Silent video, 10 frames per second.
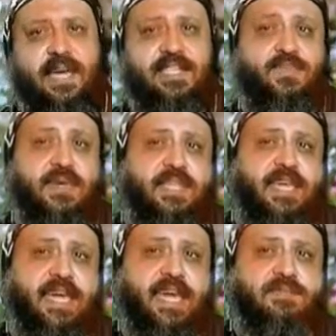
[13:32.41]
as when
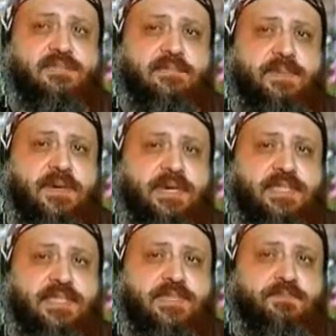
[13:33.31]
the engagement
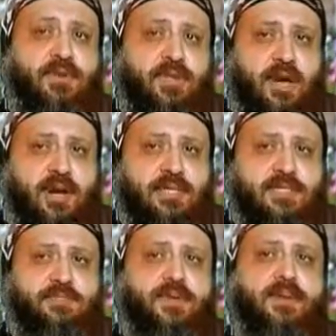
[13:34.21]
period is
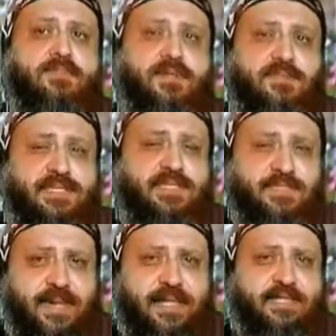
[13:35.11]
prolonged, problems
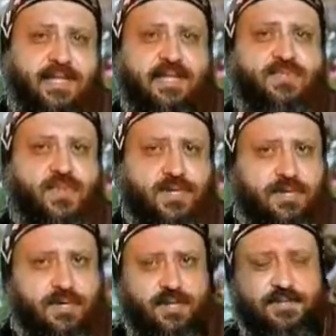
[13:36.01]
may start to
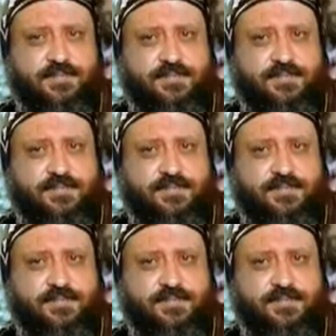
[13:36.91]
occur.